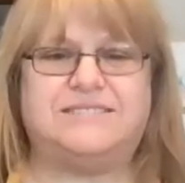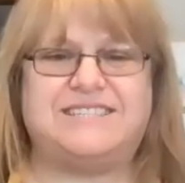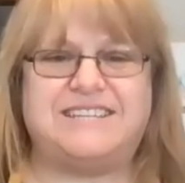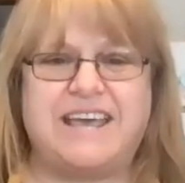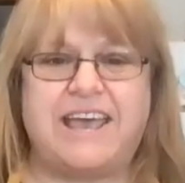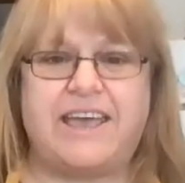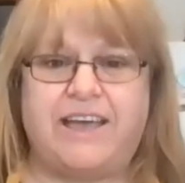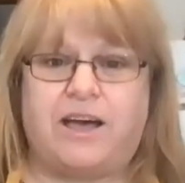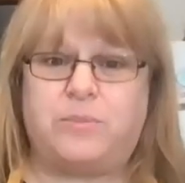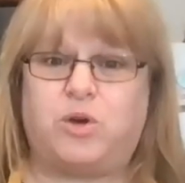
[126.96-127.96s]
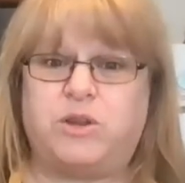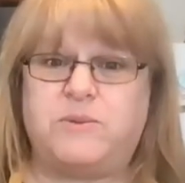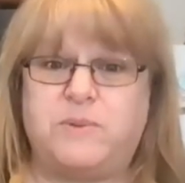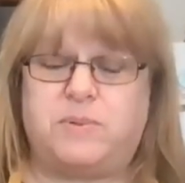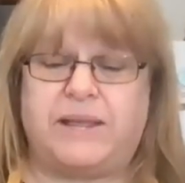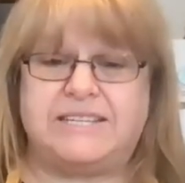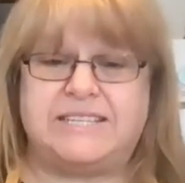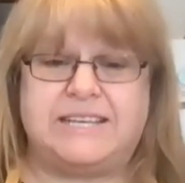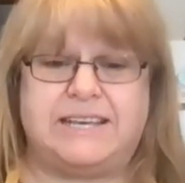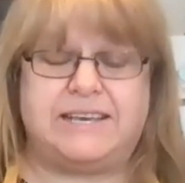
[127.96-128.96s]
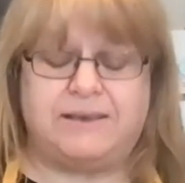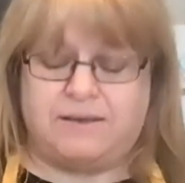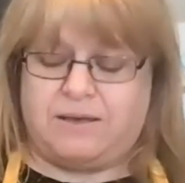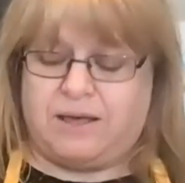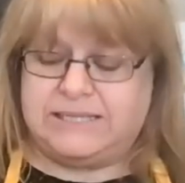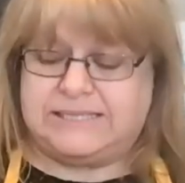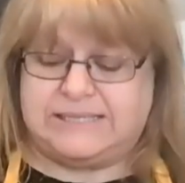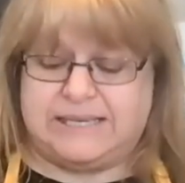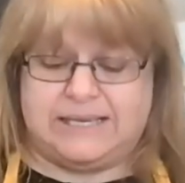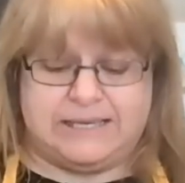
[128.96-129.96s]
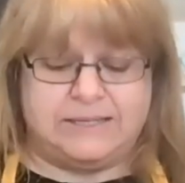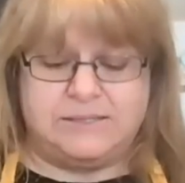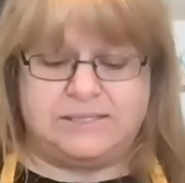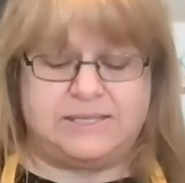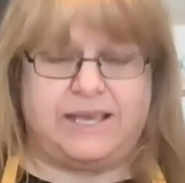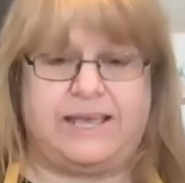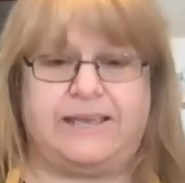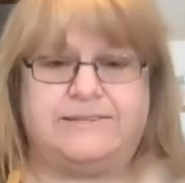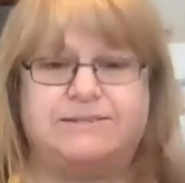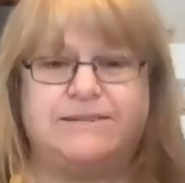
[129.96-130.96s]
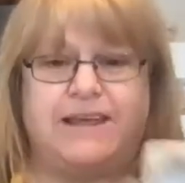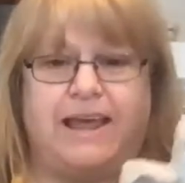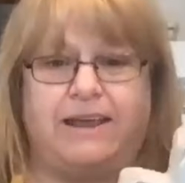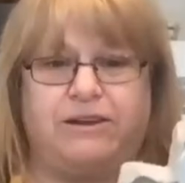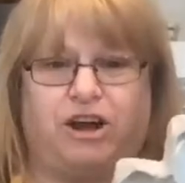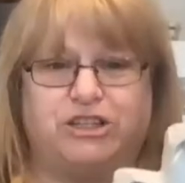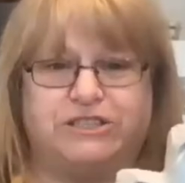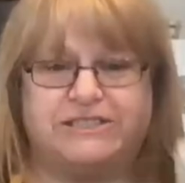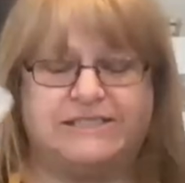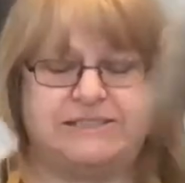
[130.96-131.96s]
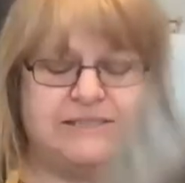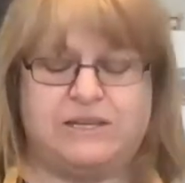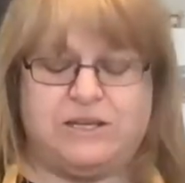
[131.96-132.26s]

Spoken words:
Today, I'm going to be planting seeds in egg cartons.